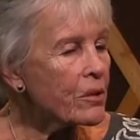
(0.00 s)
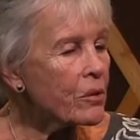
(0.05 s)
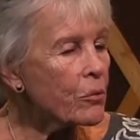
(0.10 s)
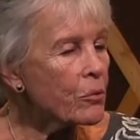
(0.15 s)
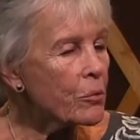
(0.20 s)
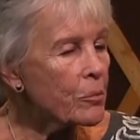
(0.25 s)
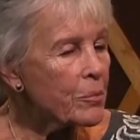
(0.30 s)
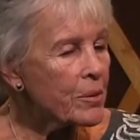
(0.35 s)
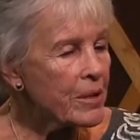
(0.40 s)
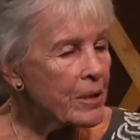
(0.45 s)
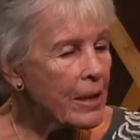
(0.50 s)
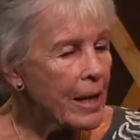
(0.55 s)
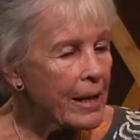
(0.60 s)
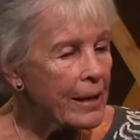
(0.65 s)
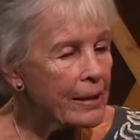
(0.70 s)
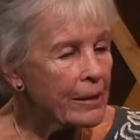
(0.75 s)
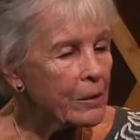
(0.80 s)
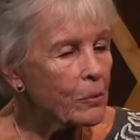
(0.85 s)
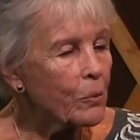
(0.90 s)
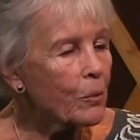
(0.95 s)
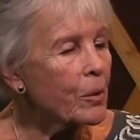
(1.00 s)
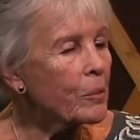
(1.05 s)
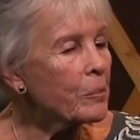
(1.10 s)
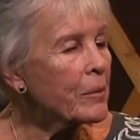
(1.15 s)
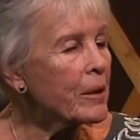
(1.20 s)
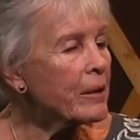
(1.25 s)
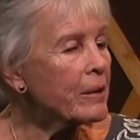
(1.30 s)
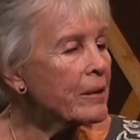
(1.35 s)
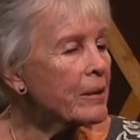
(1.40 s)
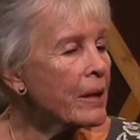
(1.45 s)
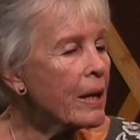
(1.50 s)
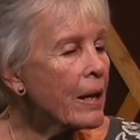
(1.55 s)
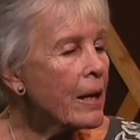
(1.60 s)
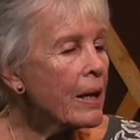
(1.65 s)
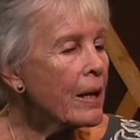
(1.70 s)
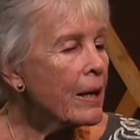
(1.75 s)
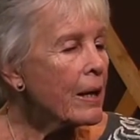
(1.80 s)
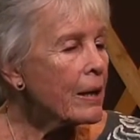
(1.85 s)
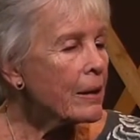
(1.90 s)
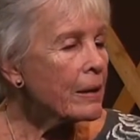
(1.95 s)
groups like the
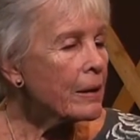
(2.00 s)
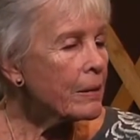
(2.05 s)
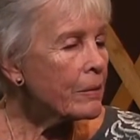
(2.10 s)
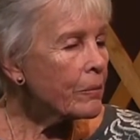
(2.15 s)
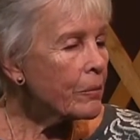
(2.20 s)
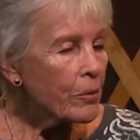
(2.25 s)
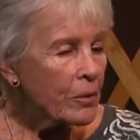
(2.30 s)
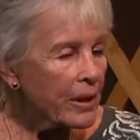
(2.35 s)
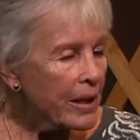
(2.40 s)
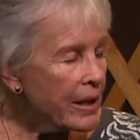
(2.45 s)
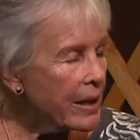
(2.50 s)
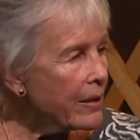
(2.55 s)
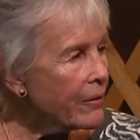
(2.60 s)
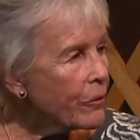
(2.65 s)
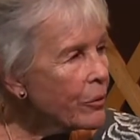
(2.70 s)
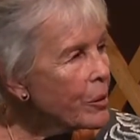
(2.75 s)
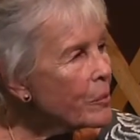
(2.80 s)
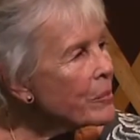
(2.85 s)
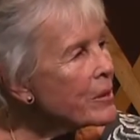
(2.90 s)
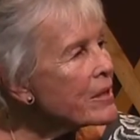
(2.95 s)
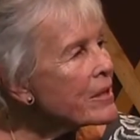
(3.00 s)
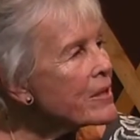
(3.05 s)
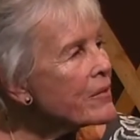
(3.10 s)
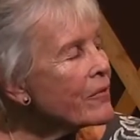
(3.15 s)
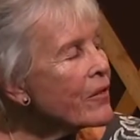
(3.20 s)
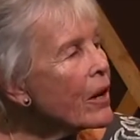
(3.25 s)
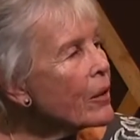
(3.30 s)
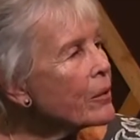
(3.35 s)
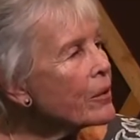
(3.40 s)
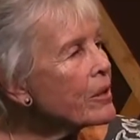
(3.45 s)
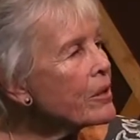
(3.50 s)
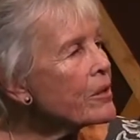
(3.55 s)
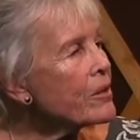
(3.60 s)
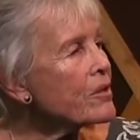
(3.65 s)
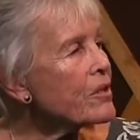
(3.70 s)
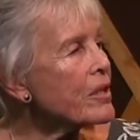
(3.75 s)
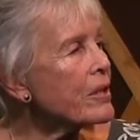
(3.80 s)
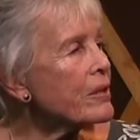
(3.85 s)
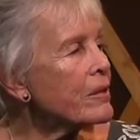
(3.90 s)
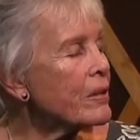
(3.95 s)
League of Women's
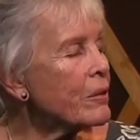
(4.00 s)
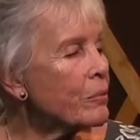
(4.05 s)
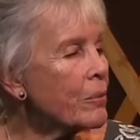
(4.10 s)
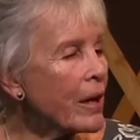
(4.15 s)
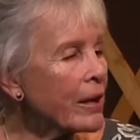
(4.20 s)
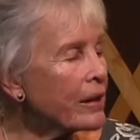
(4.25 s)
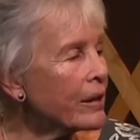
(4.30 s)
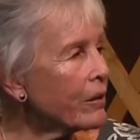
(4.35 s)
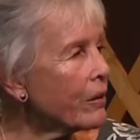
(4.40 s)
Voters and the Red